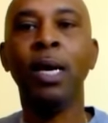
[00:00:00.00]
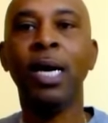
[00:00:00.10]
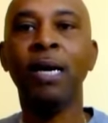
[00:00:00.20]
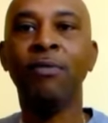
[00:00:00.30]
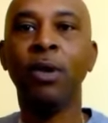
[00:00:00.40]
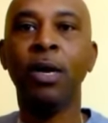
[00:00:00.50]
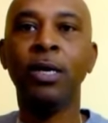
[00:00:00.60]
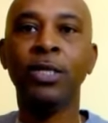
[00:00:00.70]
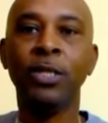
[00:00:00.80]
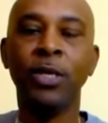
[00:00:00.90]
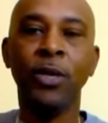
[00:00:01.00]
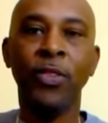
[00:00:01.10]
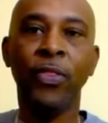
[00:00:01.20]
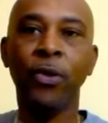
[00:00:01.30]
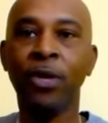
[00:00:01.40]
I have lost
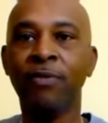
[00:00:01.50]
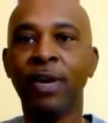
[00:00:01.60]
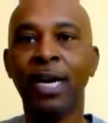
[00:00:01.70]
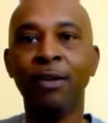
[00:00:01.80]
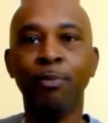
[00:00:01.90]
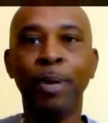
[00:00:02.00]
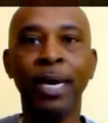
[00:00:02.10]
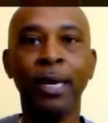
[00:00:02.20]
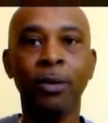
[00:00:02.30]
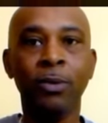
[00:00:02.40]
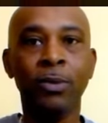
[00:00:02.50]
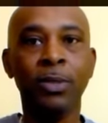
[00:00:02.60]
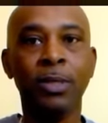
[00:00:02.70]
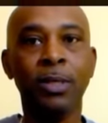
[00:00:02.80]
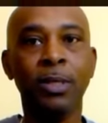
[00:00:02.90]
35
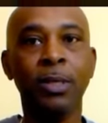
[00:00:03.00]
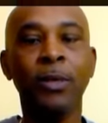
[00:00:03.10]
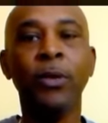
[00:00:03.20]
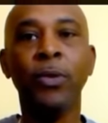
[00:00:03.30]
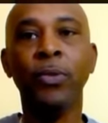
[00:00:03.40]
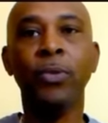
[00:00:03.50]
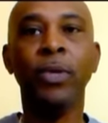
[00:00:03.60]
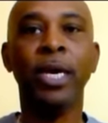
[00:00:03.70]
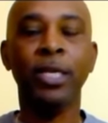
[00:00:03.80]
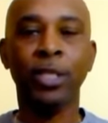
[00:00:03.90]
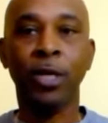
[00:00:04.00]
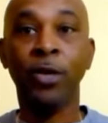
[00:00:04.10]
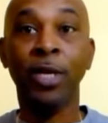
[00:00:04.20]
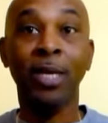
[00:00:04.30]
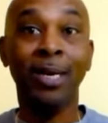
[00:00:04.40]
pounds through that
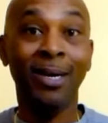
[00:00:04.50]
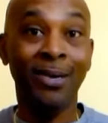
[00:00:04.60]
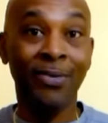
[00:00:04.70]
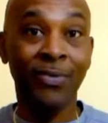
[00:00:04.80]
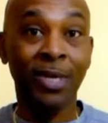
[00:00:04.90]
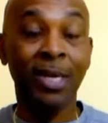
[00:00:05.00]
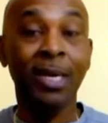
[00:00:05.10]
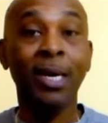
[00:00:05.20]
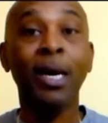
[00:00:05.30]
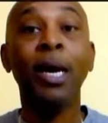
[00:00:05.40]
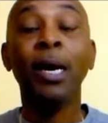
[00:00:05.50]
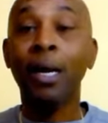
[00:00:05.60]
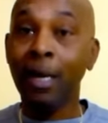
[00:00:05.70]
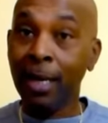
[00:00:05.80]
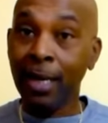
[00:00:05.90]
journey of
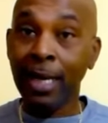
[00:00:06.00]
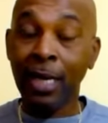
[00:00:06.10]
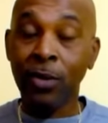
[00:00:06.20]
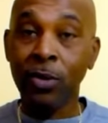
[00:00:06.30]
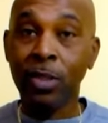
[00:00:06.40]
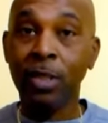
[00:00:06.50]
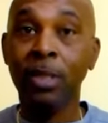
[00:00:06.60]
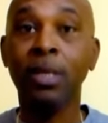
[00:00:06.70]
cutting out